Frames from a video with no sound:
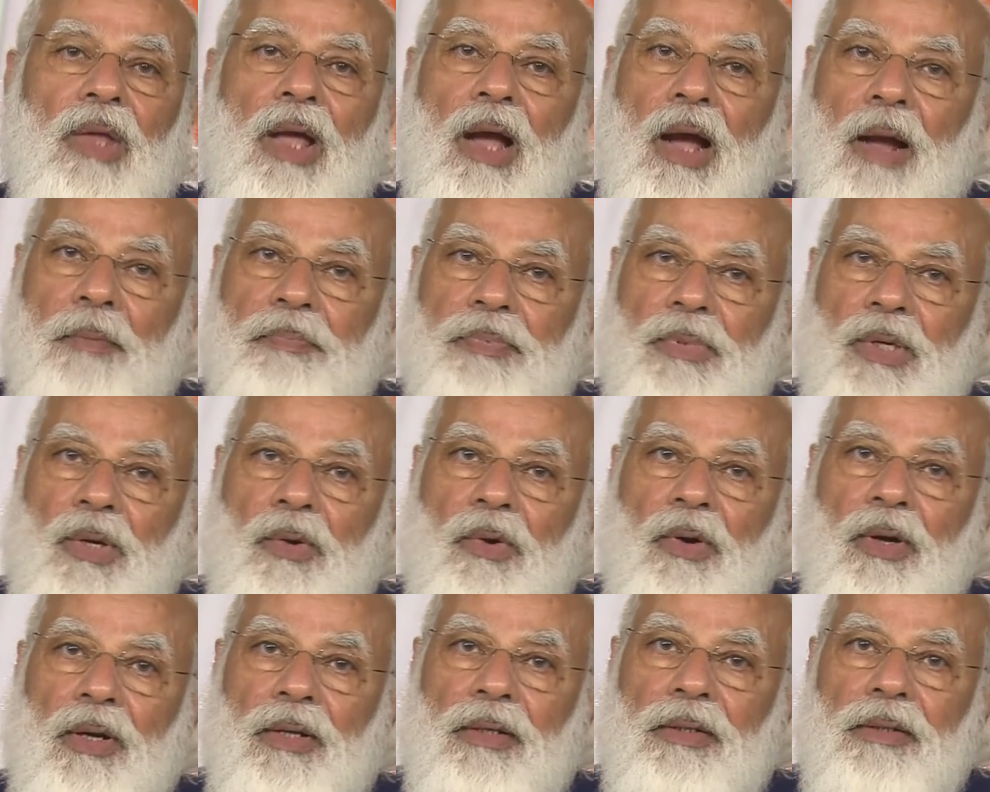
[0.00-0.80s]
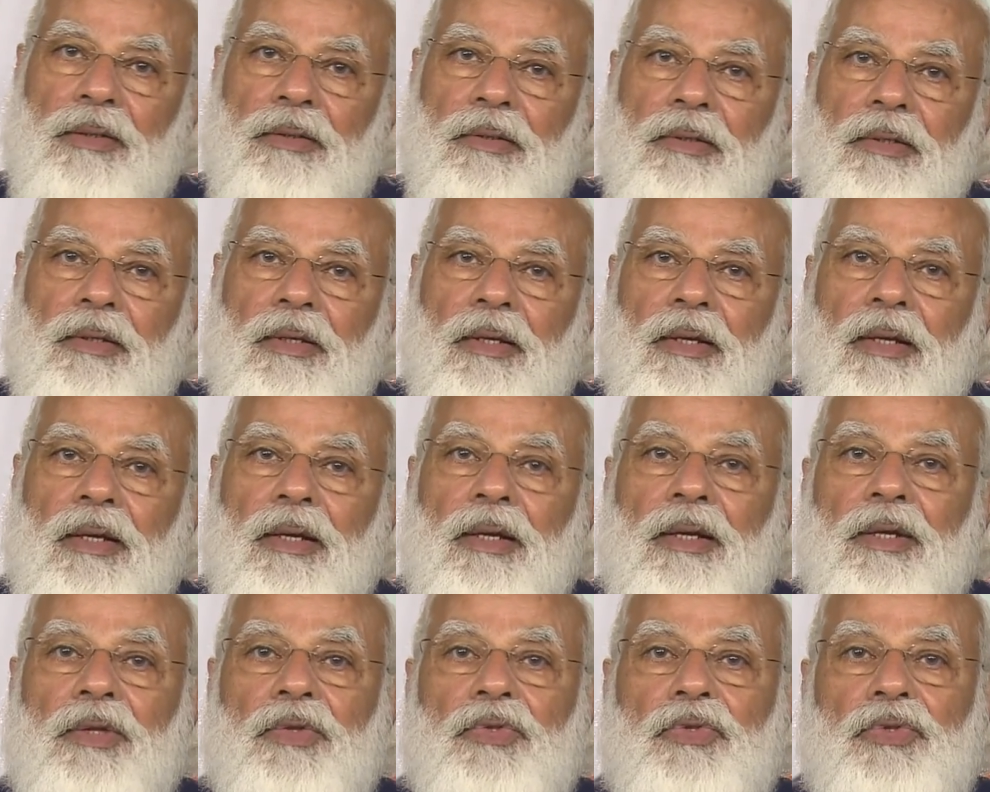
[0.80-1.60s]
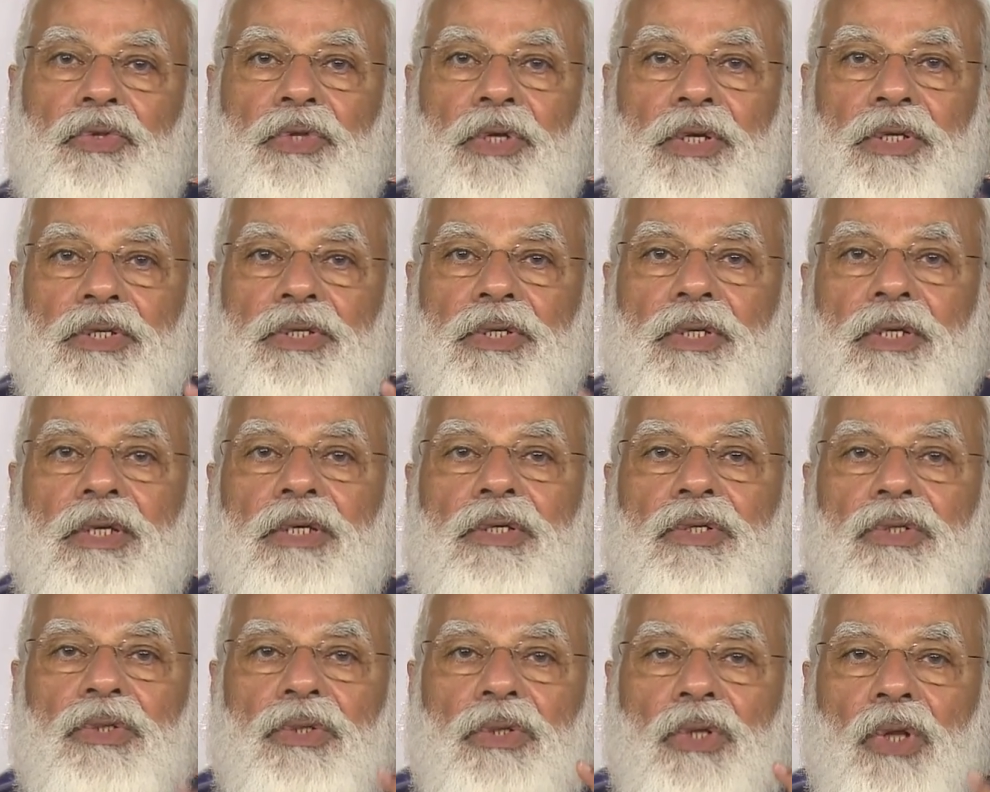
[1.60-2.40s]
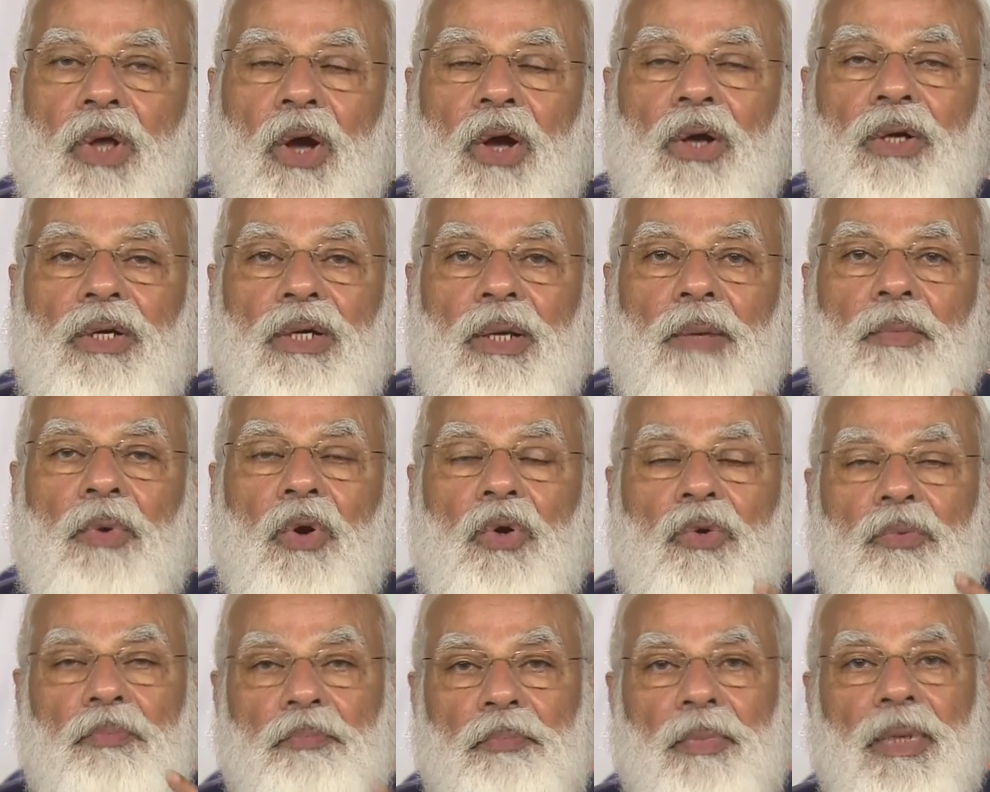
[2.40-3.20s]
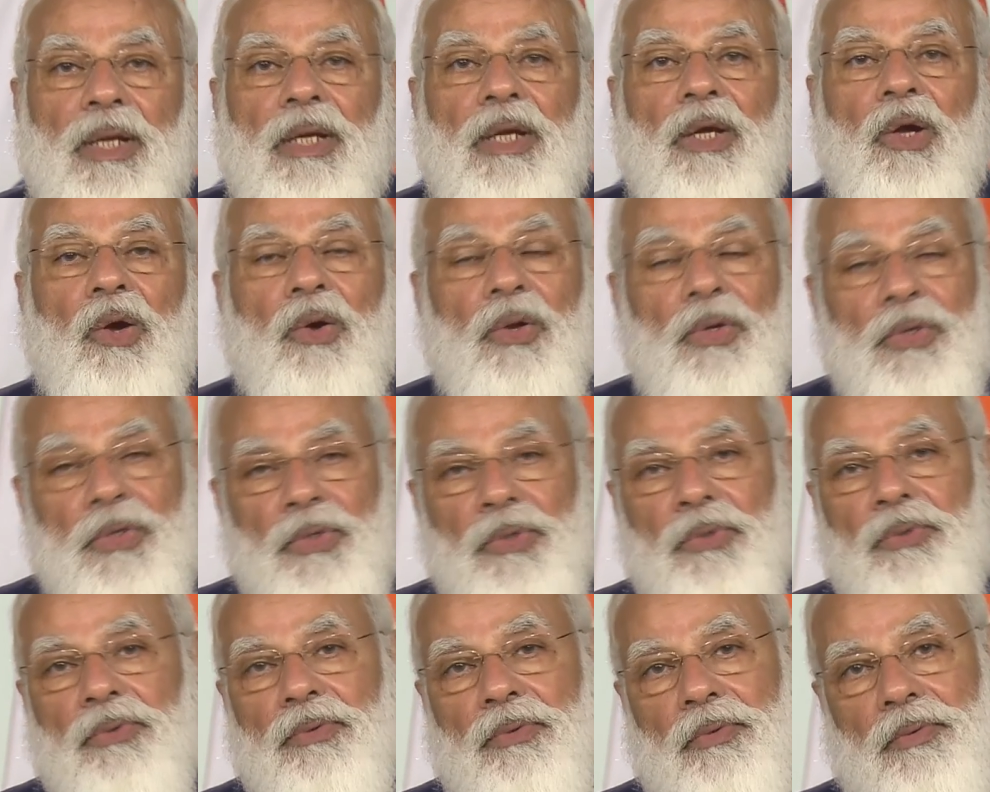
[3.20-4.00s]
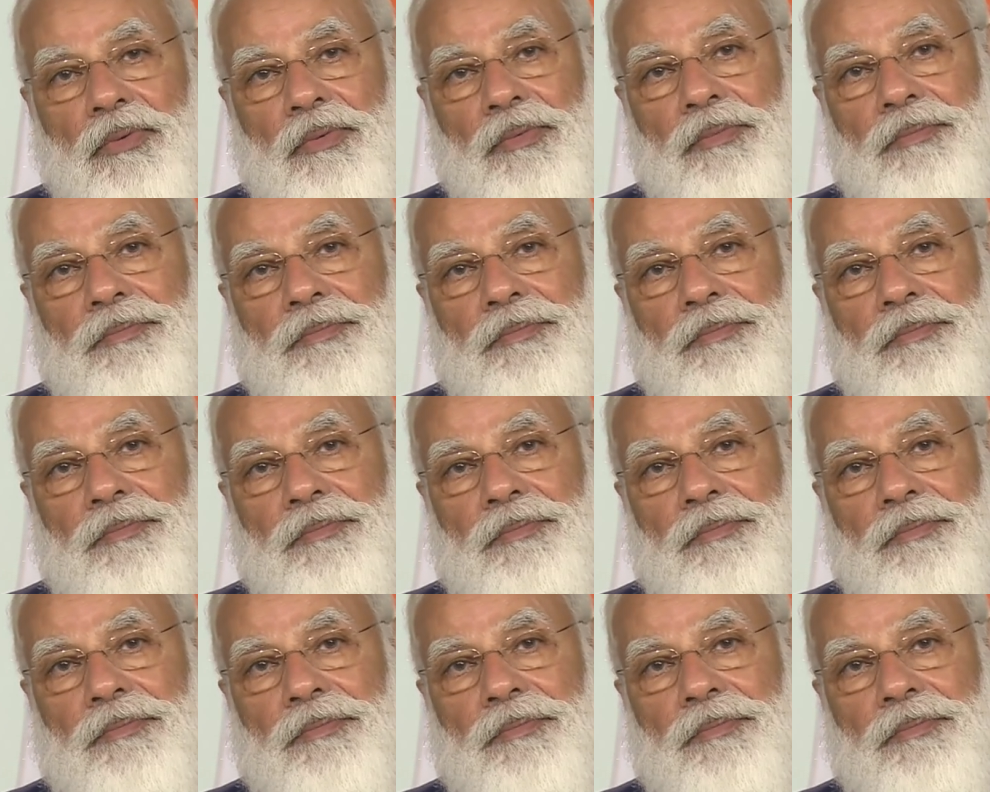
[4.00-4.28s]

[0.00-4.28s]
After all, this is not about me or you.